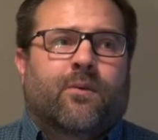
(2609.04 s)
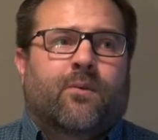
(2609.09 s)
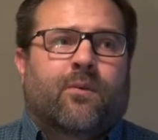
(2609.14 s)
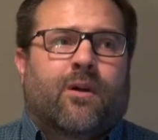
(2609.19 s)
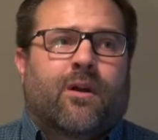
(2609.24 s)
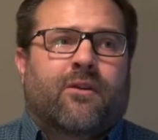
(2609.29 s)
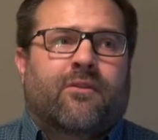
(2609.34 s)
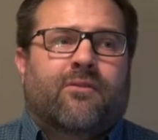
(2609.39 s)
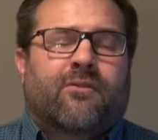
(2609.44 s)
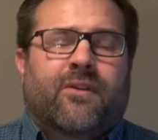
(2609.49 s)

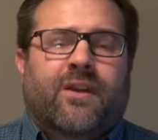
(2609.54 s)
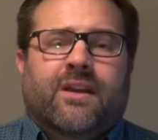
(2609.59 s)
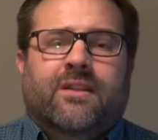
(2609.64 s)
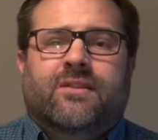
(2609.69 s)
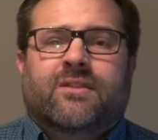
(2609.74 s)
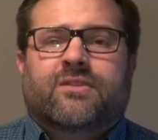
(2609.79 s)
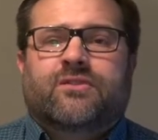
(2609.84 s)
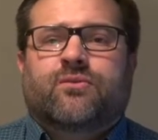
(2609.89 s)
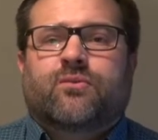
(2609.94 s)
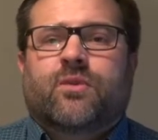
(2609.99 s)
our
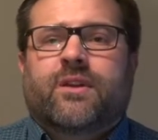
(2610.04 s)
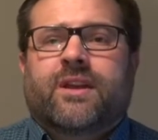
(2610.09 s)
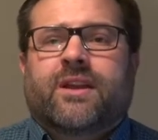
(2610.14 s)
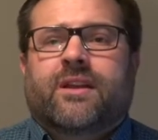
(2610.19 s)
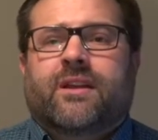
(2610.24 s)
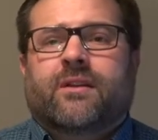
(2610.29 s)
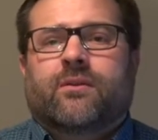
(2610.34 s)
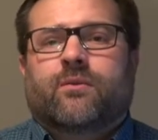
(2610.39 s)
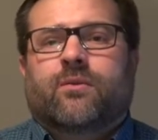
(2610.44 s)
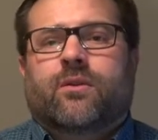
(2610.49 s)
faith is
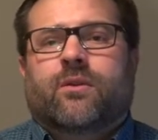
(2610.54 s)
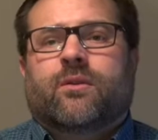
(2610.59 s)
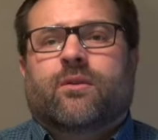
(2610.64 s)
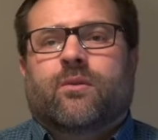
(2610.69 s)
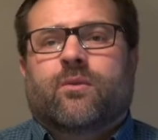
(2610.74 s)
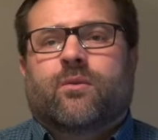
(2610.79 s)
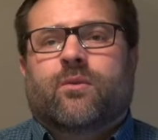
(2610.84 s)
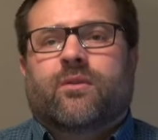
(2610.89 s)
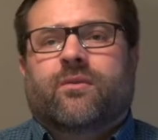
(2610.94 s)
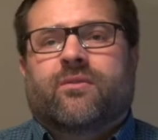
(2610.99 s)
weak and
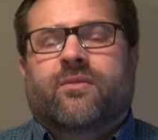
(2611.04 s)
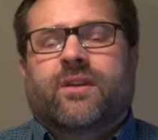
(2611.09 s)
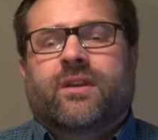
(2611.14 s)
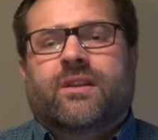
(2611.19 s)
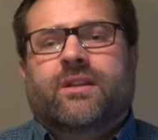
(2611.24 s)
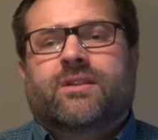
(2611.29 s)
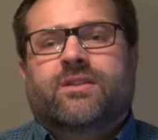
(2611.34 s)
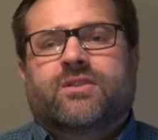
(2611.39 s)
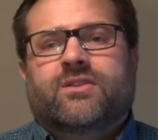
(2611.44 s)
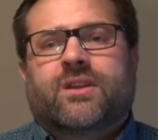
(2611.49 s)
we're
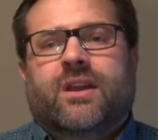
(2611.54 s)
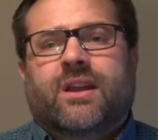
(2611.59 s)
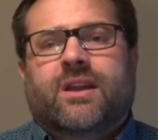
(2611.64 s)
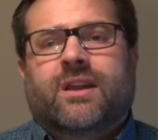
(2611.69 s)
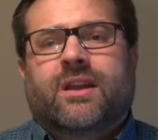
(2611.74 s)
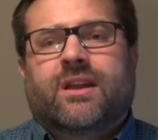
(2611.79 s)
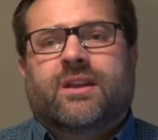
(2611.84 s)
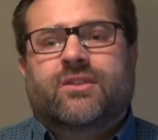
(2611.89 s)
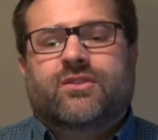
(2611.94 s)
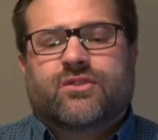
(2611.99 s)
feeling
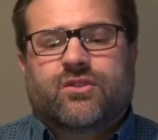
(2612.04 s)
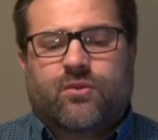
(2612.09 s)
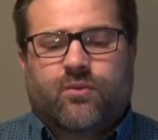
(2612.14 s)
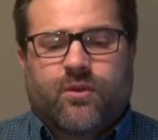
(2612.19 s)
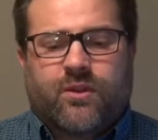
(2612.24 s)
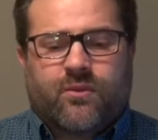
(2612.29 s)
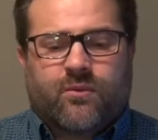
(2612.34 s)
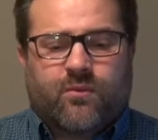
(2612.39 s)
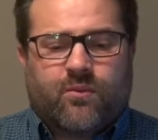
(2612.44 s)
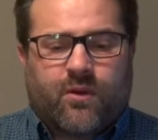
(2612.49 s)
shaky, and so
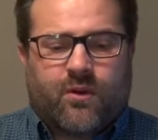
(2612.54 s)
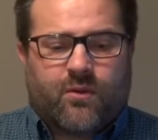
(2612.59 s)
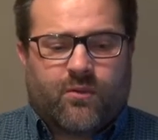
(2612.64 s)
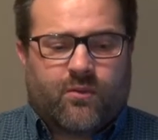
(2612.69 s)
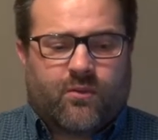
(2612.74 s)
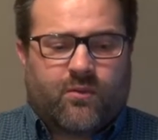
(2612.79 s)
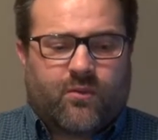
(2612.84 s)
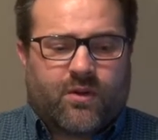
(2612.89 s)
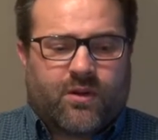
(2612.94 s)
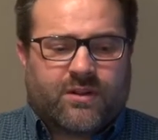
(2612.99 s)
we
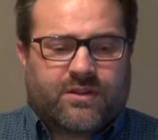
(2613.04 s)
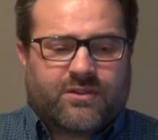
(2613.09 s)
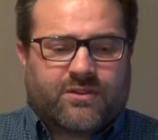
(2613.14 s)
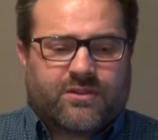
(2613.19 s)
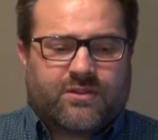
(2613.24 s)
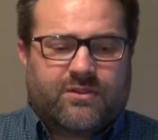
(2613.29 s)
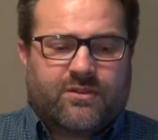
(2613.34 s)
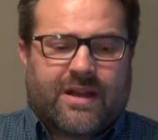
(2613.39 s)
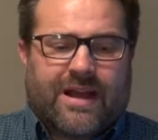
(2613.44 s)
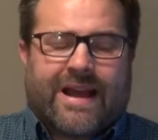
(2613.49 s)
won't want
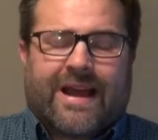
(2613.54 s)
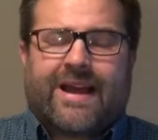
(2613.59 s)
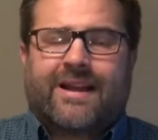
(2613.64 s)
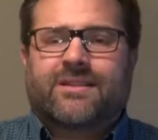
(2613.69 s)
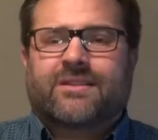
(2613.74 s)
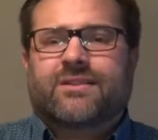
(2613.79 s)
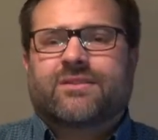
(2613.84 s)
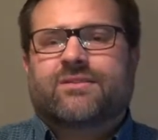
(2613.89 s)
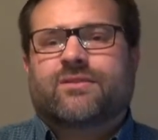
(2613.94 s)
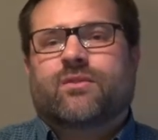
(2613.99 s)
to
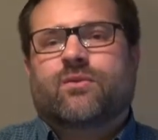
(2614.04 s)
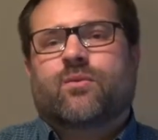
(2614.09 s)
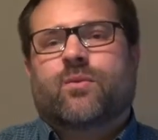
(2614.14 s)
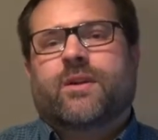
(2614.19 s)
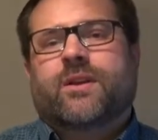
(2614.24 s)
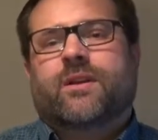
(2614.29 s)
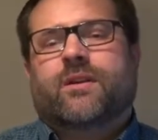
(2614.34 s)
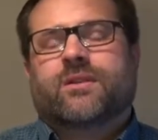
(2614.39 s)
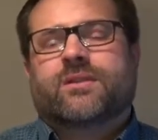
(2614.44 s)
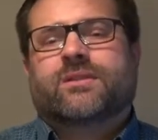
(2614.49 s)
act as though
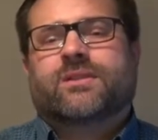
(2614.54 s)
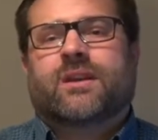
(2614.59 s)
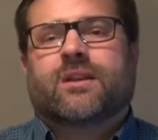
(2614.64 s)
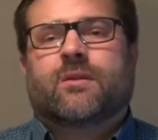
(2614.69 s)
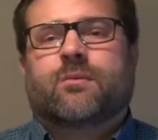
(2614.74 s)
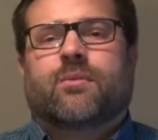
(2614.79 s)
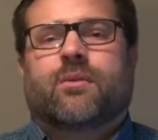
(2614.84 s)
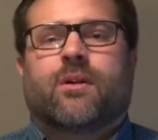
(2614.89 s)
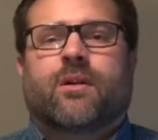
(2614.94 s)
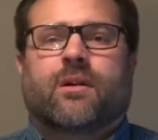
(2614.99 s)
we are set
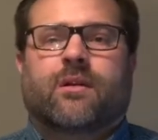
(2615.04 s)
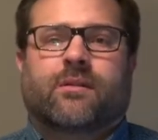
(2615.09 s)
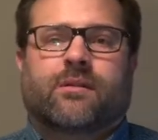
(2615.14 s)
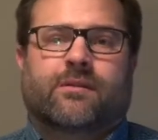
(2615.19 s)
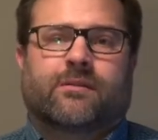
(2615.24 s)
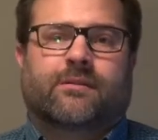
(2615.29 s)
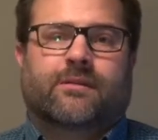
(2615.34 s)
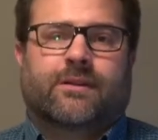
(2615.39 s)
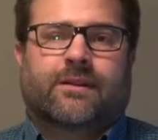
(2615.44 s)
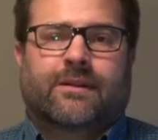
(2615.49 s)
apart.
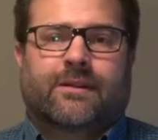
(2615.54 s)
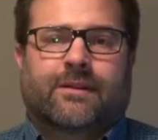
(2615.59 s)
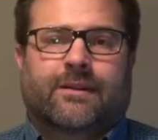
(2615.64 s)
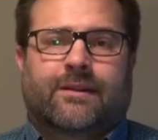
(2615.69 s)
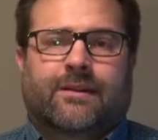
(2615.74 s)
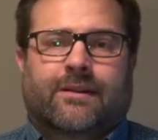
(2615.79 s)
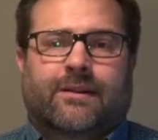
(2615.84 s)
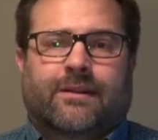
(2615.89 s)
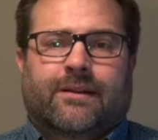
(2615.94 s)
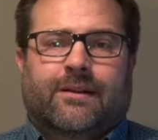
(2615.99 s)

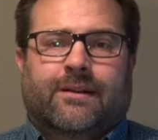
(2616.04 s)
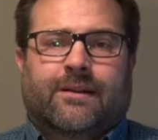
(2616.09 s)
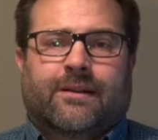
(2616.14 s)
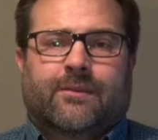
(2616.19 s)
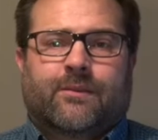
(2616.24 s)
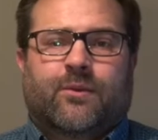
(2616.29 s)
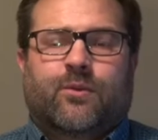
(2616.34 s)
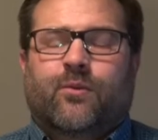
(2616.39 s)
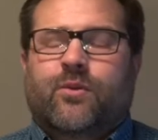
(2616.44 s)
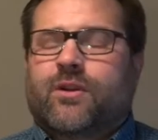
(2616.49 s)

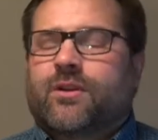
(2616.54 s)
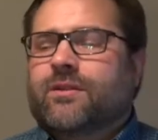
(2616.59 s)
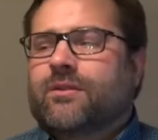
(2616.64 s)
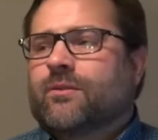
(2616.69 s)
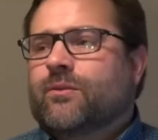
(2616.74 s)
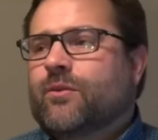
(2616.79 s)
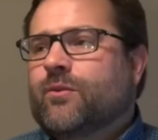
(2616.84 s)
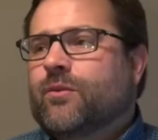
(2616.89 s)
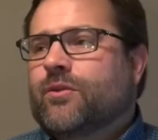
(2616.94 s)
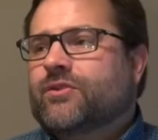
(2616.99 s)
When
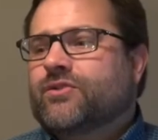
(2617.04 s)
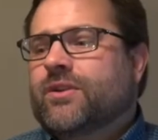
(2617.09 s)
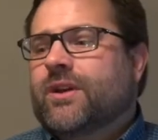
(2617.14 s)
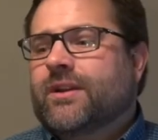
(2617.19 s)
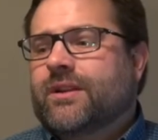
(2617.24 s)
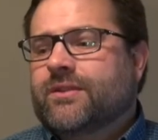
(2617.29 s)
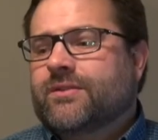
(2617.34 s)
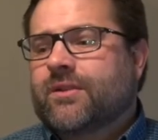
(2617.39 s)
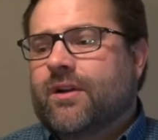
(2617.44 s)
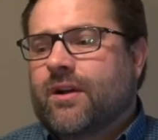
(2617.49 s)
we're
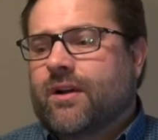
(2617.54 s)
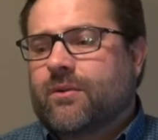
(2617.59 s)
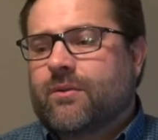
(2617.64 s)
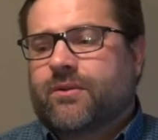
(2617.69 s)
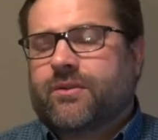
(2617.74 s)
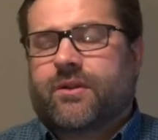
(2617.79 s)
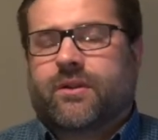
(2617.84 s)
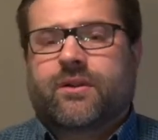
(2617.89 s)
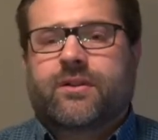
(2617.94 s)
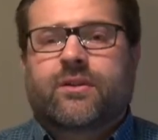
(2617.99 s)
trying to talk
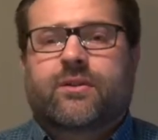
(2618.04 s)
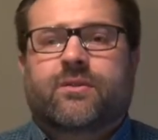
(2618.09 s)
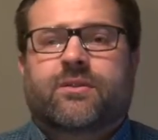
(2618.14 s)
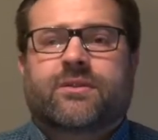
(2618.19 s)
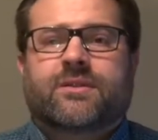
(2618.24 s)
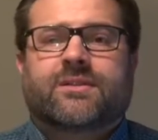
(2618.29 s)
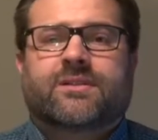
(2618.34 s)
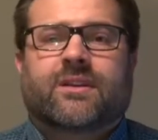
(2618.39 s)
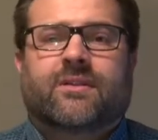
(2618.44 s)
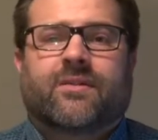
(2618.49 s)
with our youth
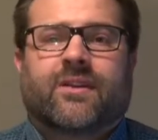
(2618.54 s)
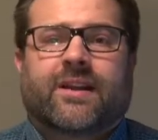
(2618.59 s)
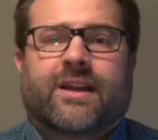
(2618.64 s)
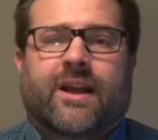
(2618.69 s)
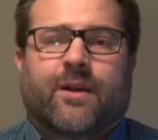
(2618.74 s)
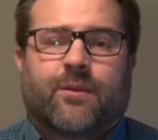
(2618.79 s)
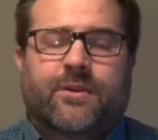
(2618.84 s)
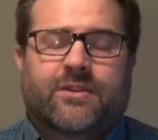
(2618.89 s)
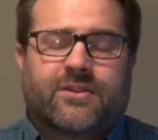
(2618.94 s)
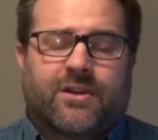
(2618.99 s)
and stuff like
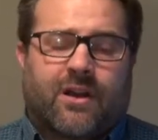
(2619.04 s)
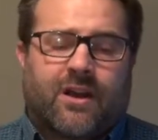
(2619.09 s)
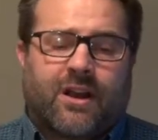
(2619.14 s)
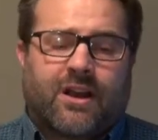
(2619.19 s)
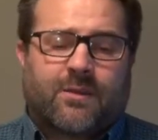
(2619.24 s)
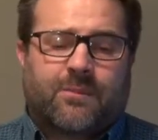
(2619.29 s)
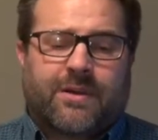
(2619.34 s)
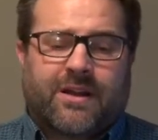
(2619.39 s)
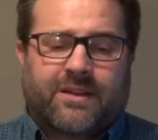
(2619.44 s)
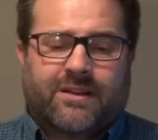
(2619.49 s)
that, we
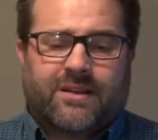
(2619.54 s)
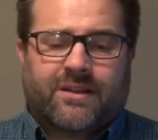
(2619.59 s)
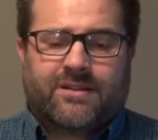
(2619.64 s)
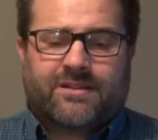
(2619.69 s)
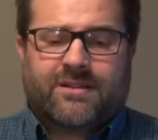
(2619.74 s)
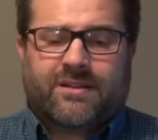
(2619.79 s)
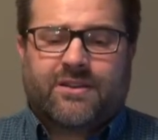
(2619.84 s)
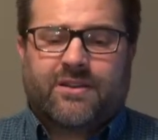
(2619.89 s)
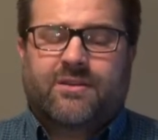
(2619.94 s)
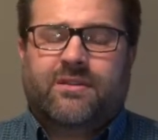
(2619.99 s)
talk about
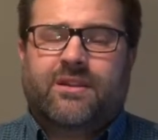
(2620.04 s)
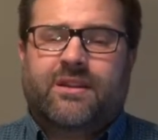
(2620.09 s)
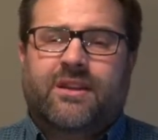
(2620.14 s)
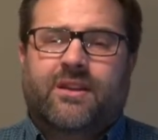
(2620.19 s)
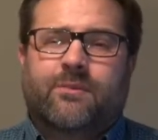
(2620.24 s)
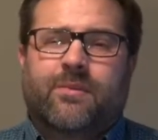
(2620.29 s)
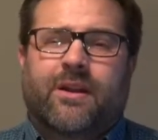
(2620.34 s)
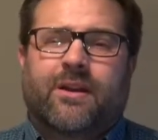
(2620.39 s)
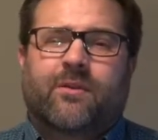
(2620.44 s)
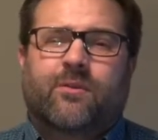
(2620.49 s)
this and you think
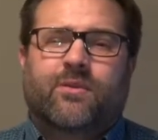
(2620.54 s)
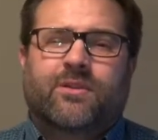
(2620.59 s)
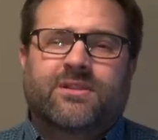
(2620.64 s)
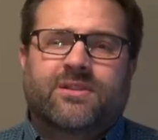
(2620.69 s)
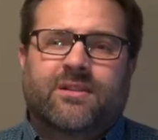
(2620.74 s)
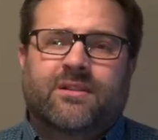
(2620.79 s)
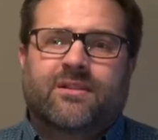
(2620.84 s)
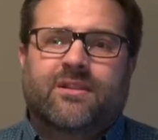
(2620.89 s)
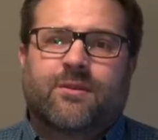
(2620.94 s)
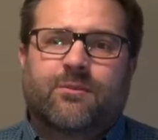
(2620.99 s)
about it.
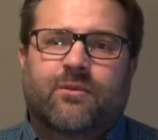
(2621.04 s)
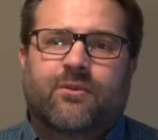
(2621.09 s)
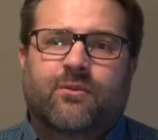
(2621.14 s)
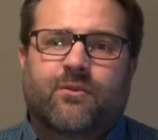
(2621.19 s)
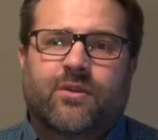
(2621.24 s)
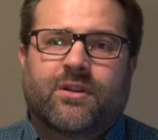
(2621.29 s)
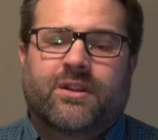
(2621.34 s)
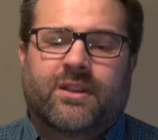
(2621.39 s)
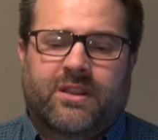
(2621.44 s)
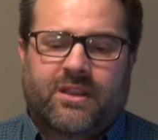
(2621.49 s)
What's the number
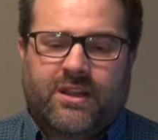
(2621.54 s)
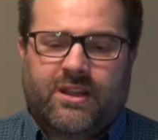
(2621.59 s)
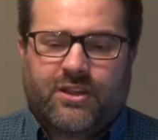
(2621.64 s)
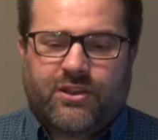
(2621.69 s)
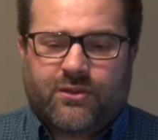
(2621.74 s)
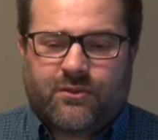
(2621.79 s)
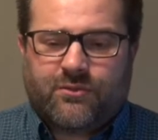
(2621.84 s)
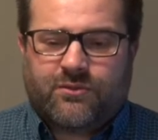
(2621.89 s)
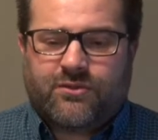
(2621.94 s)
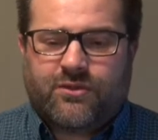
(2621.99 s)
one thing
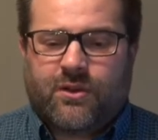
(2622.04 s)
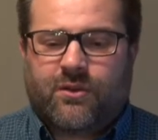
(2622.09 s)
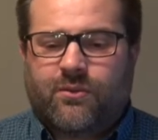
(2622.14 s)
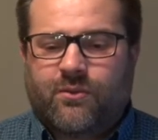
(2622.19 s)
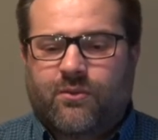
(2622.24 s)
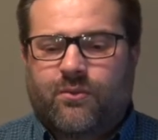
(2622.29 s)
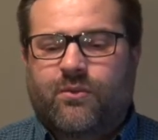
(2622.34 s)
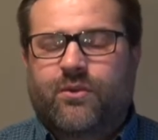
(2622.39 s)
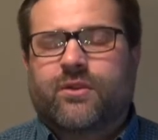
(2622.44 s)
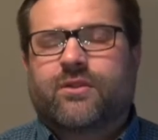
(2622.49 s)
you
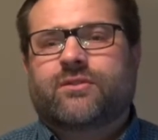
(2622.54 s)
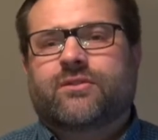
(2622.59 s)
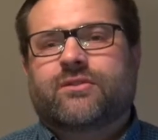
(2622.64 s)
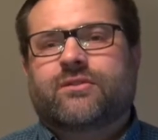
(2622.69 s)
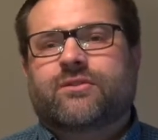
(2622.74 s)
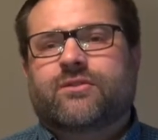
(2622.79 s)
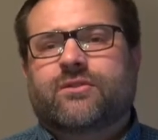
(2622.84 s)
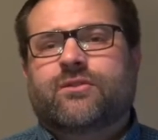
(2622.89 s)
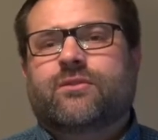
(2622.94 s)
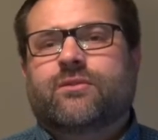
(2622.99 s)
don't want to
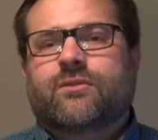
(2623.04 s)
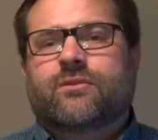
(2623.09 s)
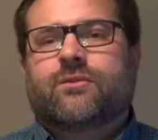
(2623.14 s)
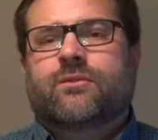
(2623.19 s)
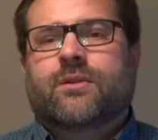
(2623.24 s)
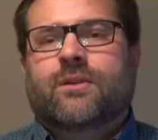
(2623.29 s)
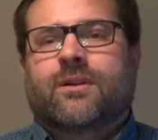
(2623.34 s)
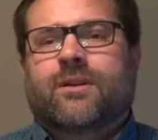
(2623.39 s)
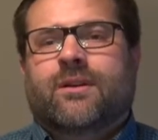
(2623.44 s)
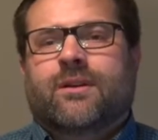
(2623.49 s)
do